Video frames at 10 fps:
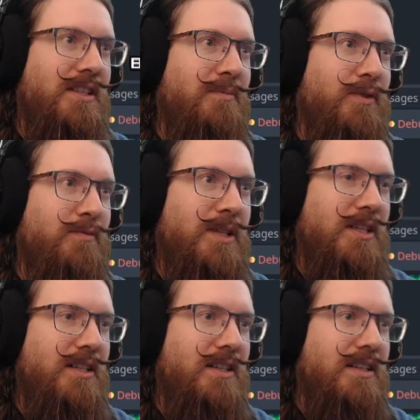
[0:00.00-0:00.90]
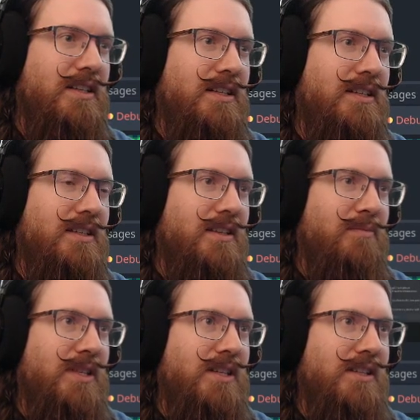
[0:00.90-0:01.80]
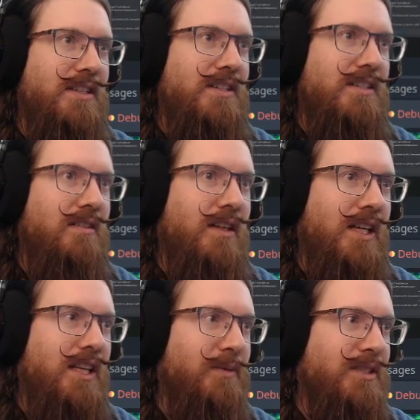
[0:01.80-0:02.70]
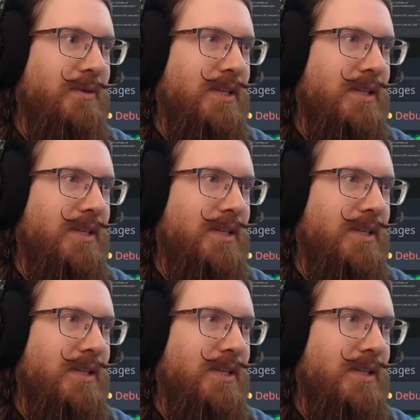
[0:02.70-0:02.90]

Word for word: in the movement because likely what's going to